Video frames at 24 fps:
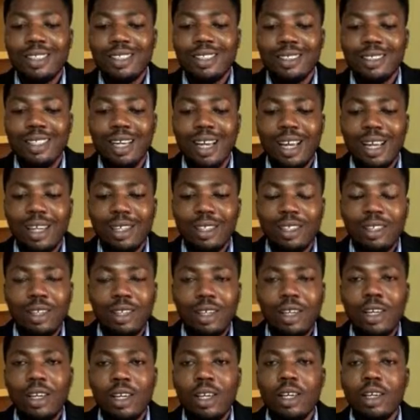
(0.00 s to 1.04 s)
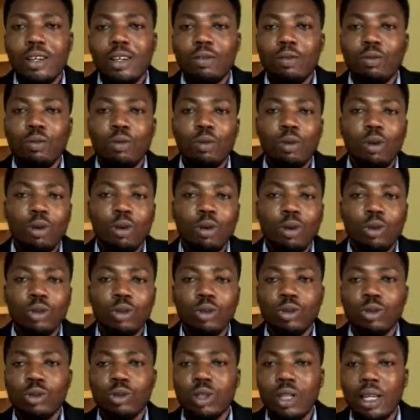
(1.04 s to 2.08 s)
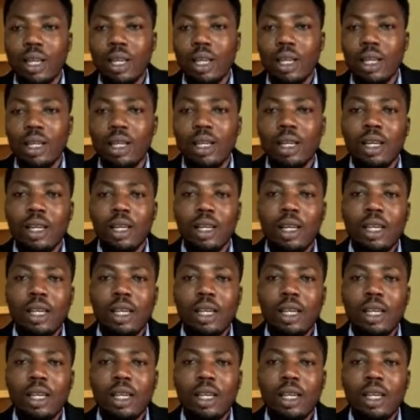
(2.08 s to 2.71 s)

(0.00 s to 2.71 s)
design one or two things.